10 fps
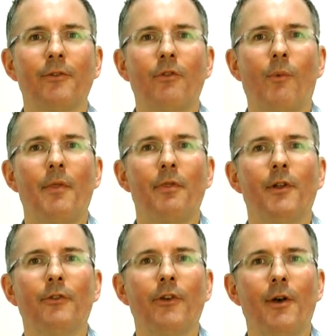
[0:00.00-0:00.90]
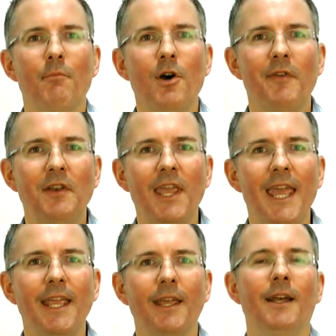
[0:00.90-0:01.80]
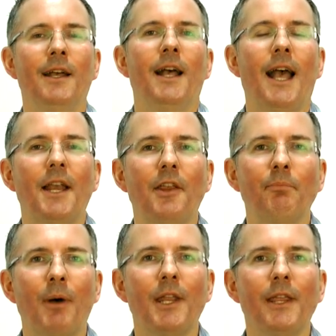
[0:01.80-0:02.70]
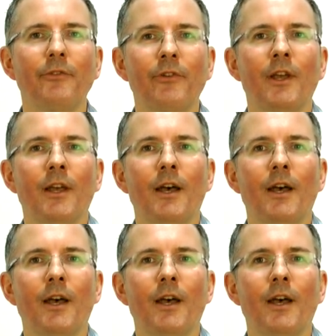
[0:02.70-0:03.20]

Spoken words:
the one that Mervyn King and his buddies